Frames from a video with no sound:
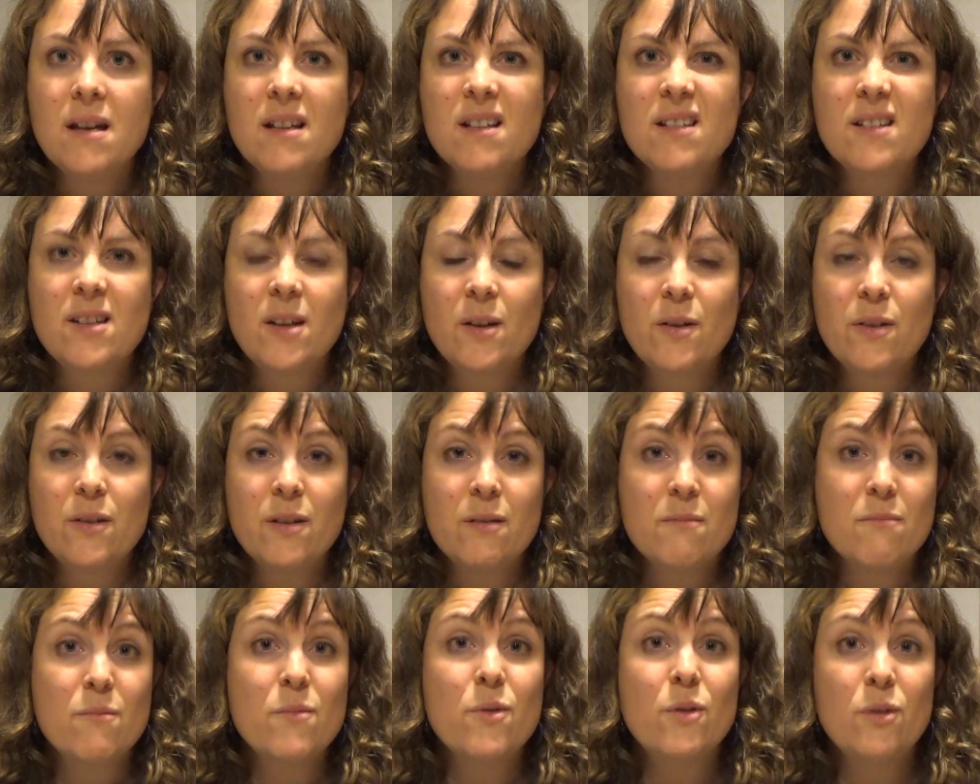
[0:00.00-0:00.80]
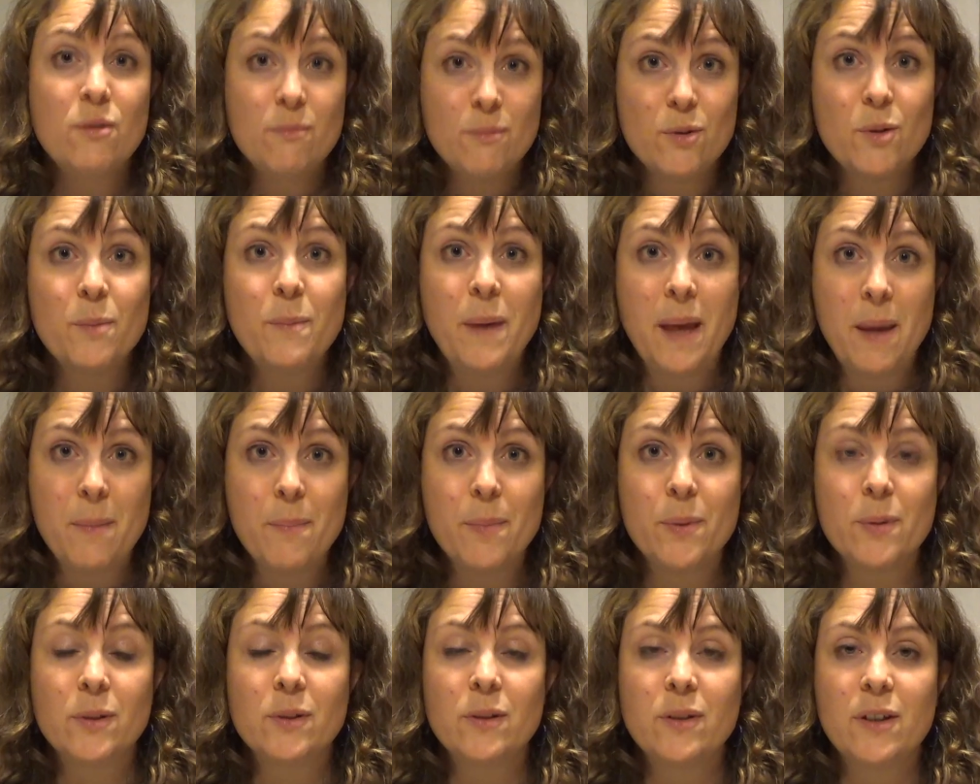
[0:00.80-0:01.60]
so that more and more
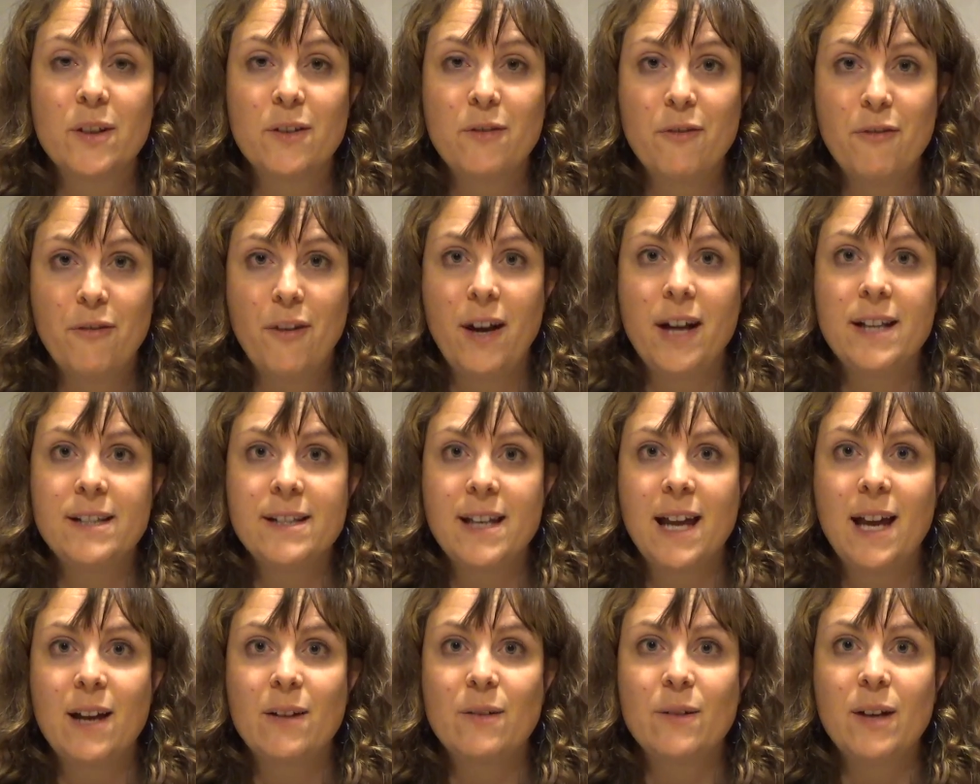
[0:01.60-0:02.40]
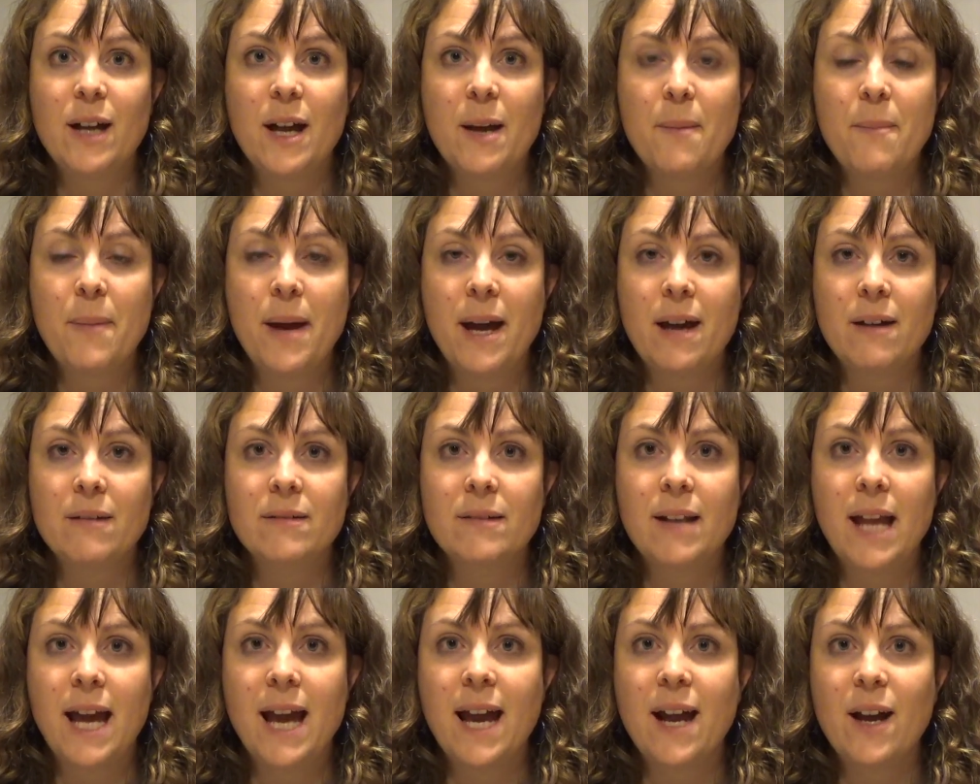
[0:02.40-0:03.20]
people can find out
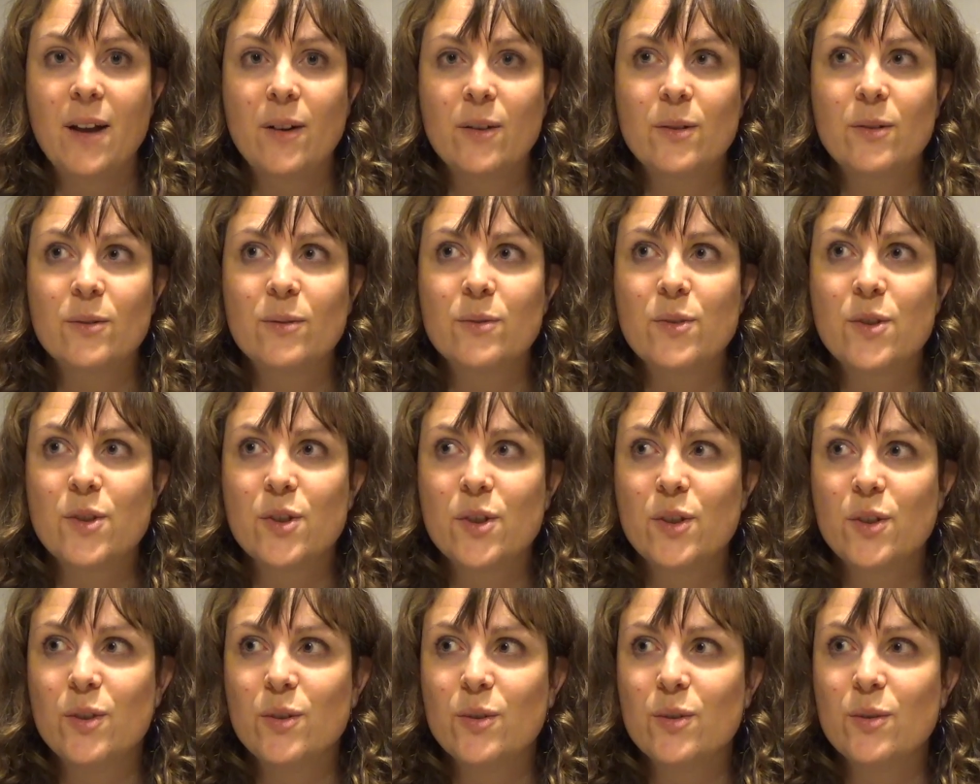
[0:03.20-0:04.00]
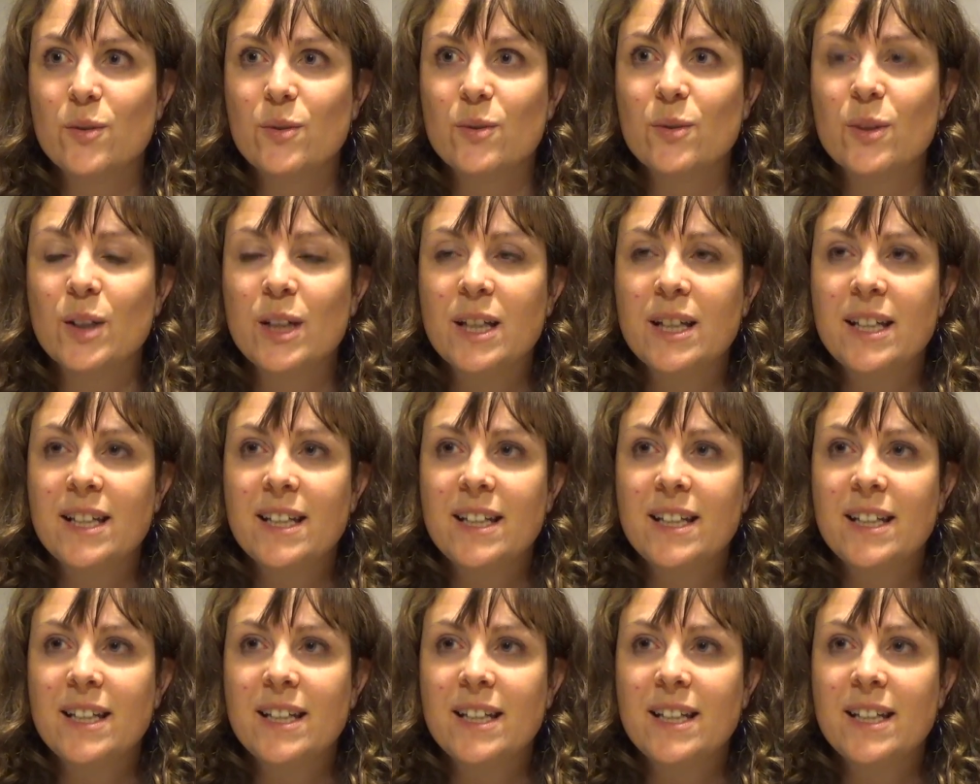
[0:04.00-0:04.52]
about how to